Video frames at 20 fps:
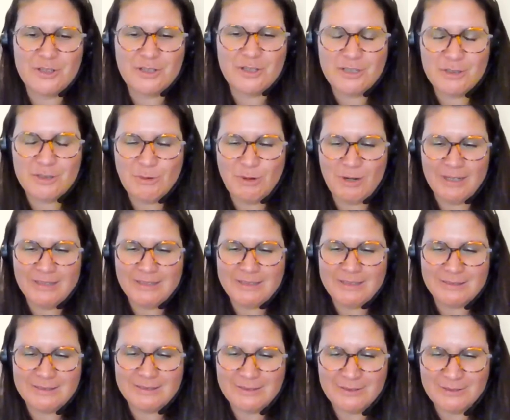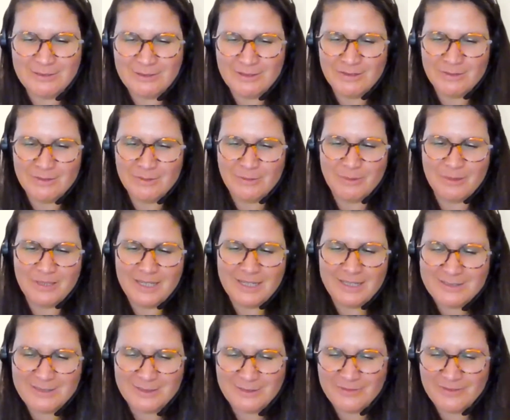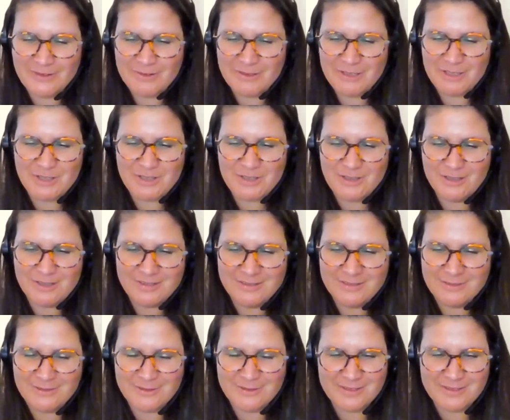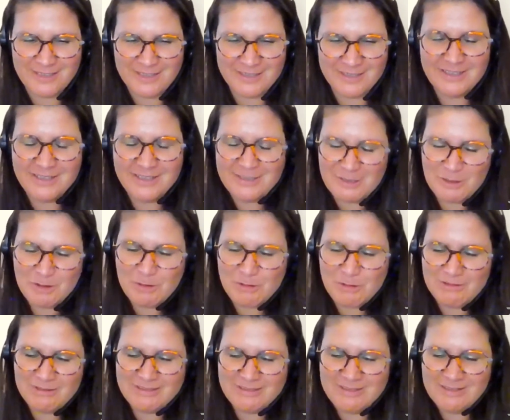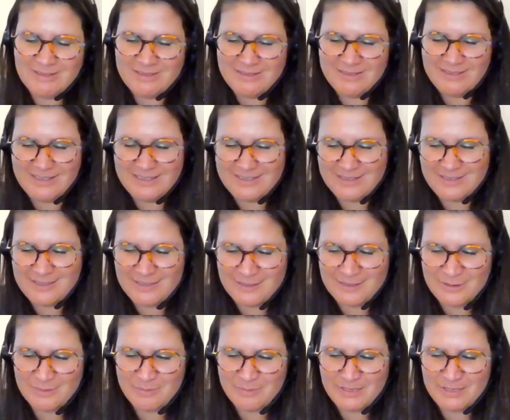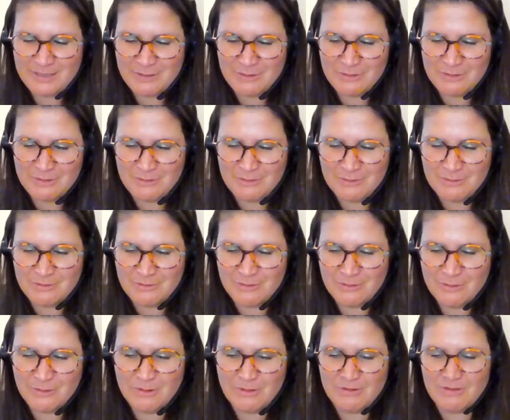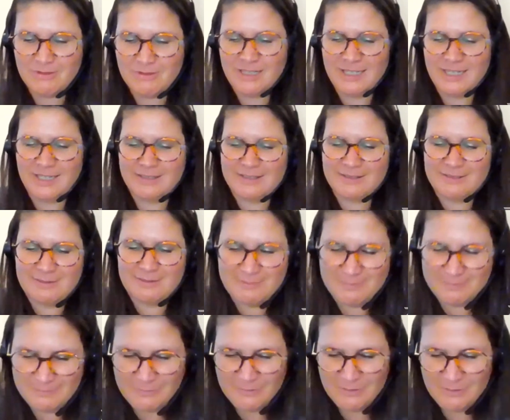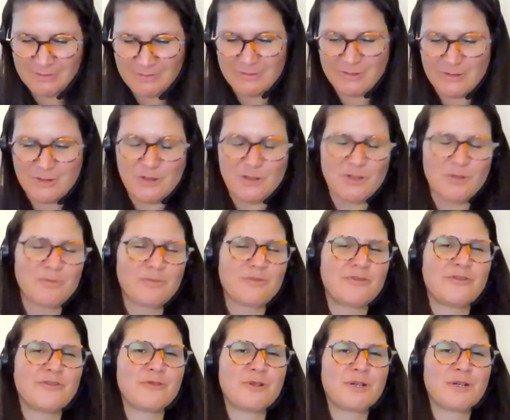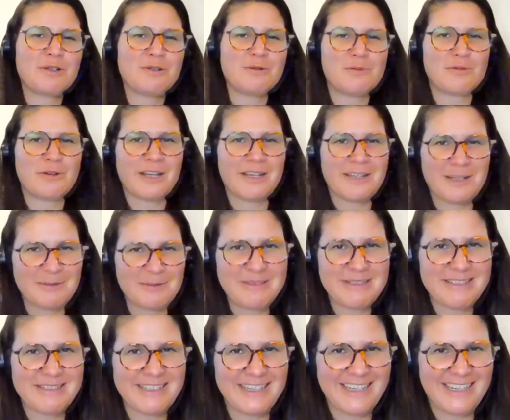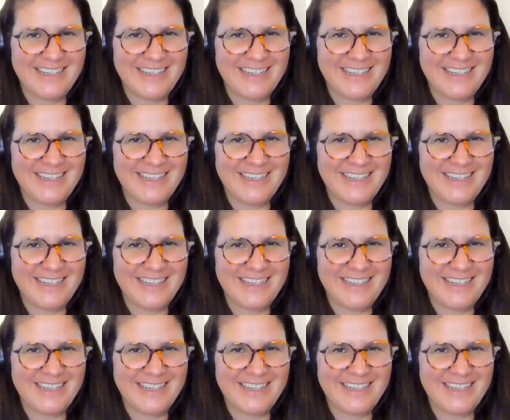just twice, you know, a week, so very short, nothing. It's true. There, there has been no like such a real break, I would say.